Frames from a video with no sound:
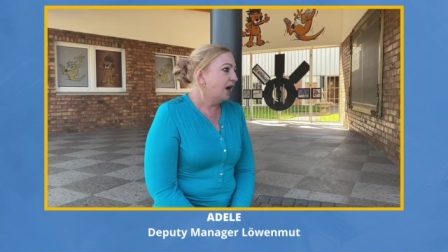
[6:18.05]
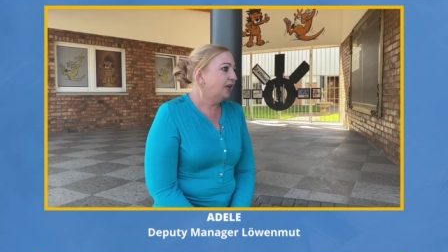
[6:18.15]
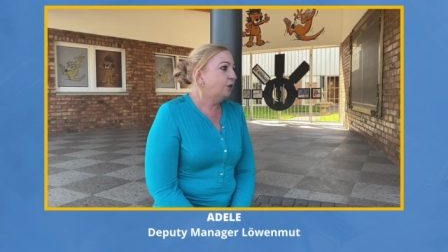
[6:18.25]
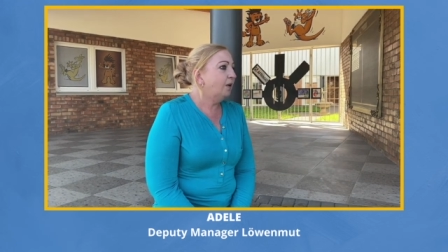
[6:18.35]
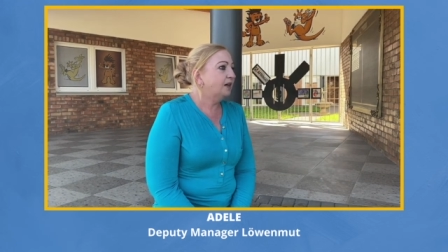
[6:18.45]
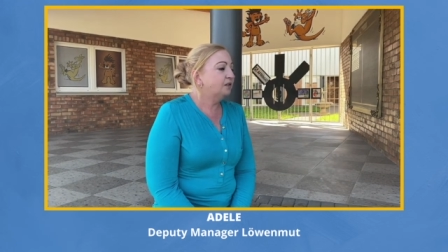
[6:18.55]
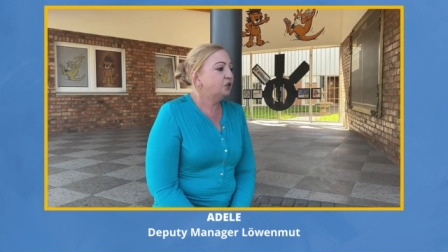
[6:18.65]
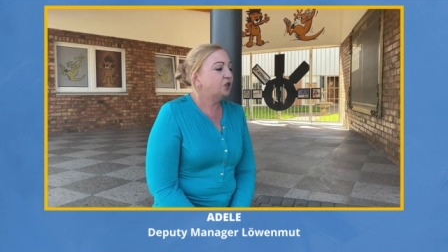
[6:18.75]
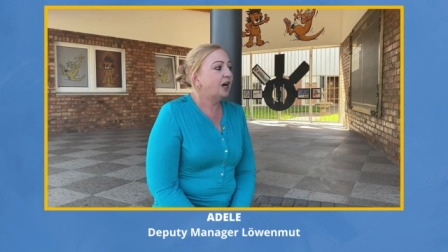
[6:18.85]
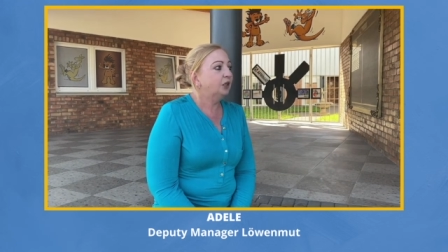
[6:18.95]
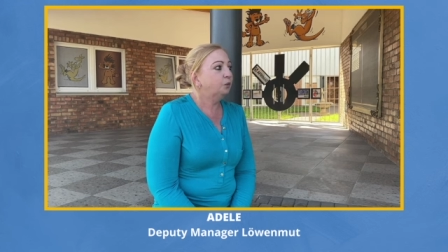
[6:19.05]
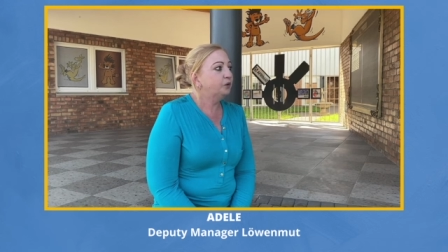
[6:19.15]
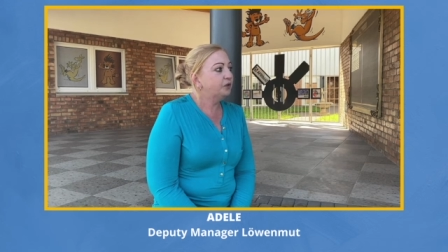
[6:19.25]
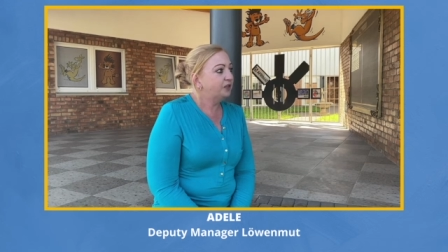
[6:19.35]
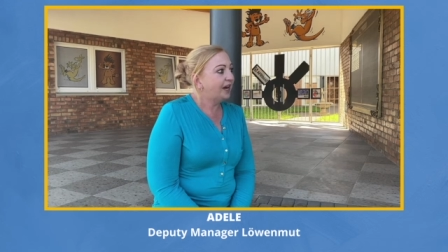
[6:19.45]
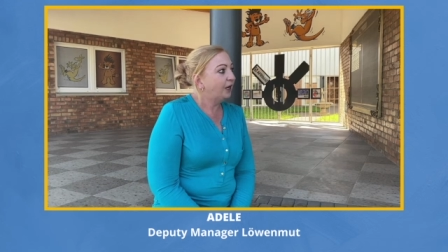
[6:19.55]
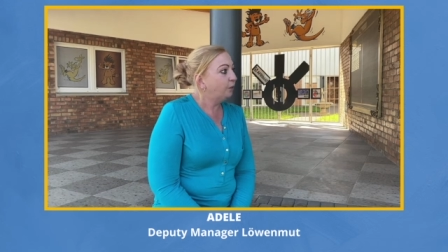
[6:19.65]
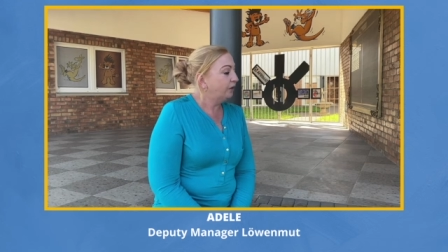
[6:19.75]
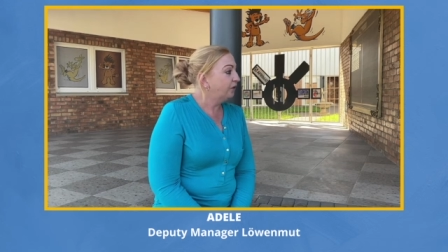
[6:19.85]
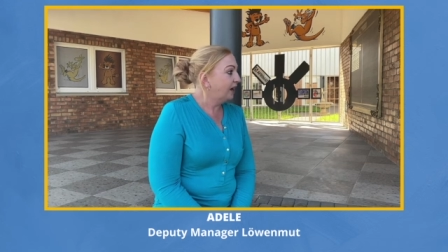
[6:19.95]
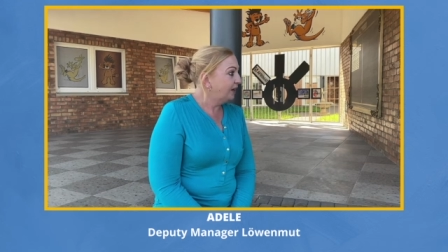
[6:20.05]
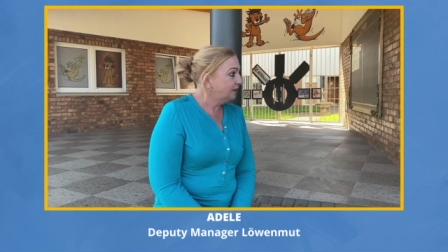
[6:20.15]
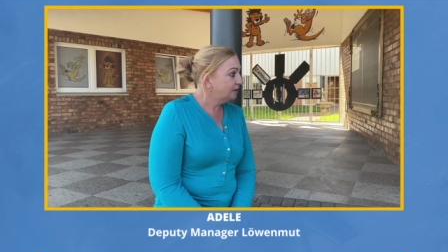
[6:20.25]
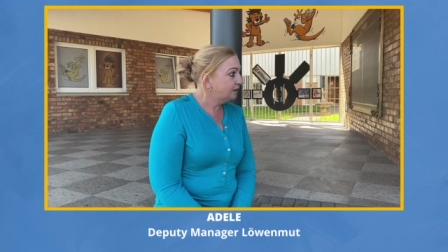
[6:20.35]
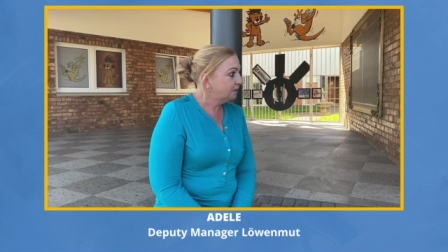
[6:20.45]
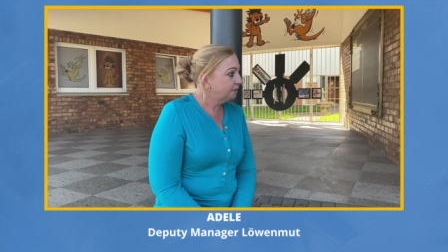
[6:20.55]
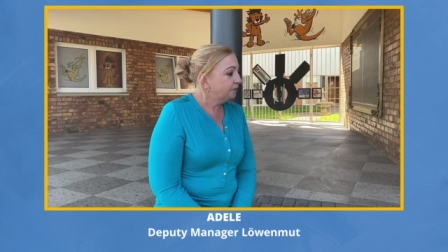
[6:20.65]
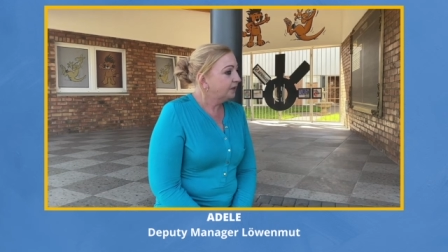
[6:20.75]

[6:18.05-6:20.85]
Otherwise, the child will stay with us.